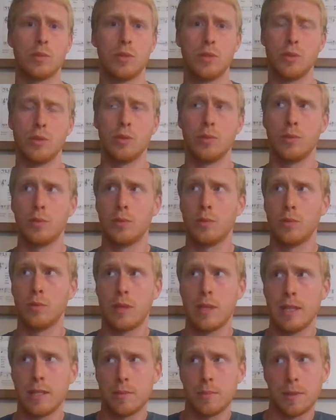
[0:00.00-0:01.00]
Do
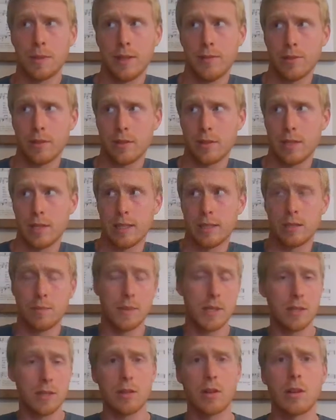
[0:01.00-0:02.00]
these believers need
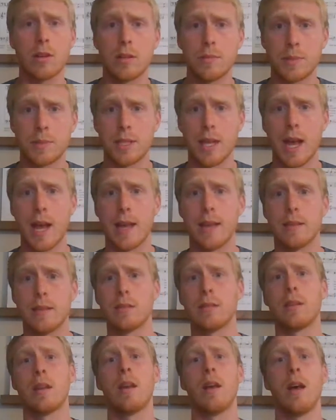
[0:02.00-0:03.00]
to be
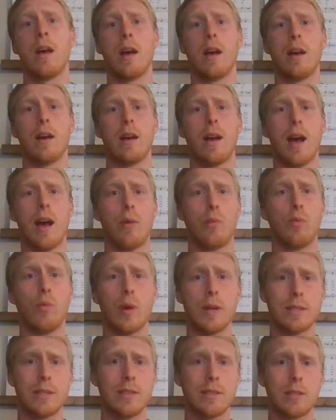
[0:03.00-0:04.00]
circumcised?
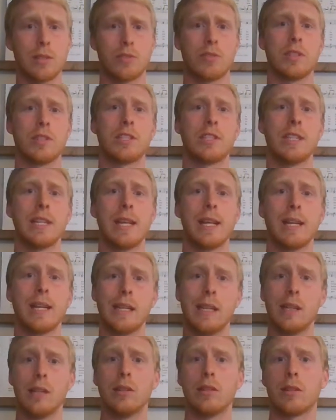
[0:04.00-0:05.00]
What does
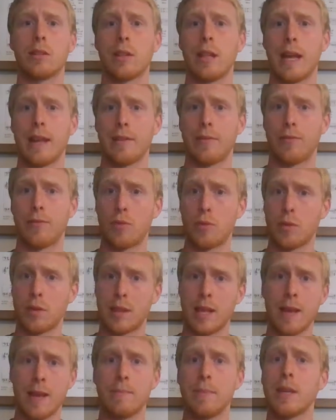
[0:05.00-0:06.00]
Christianity look like
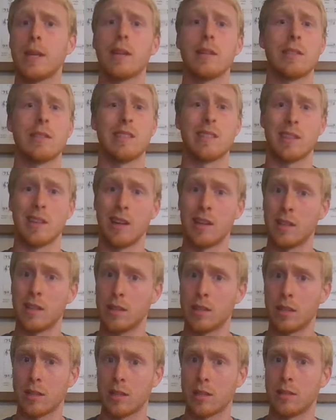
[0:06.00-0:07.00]
for them? Because it's going to
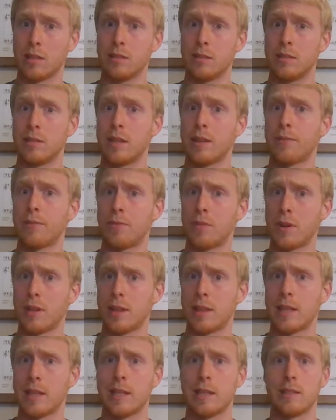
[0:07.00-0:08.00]
look
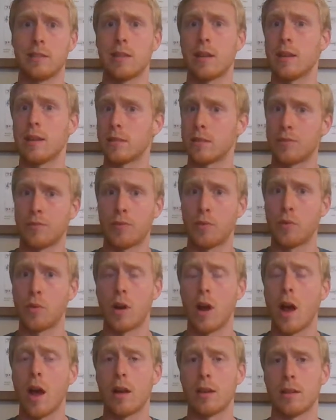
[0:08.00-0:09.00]
different than it does
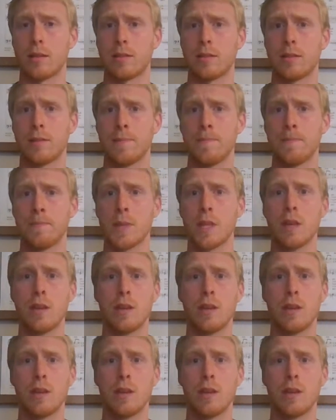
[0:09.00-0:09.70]
for us.